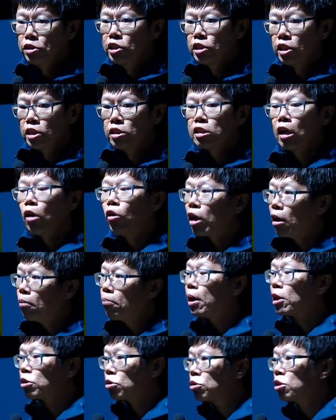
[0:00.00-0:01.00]
reasons. I'll
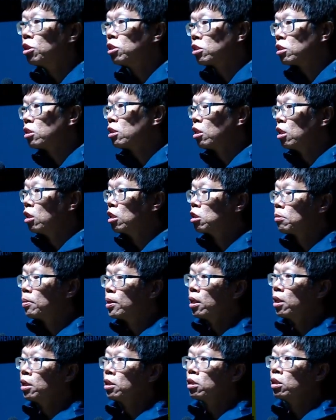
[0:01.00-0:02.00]
come back to this a little
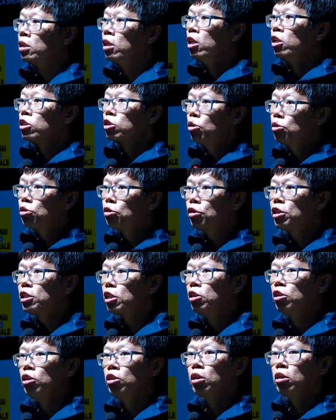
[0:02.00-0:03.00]
bit later. So during
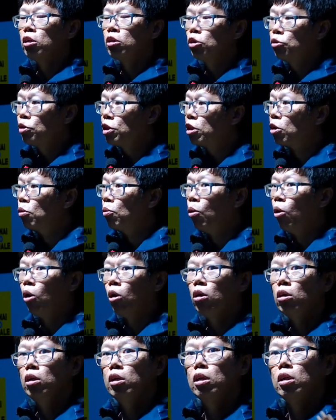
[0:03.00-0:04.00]
the
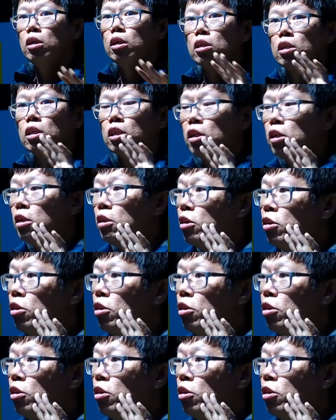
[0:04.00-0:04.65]
war, the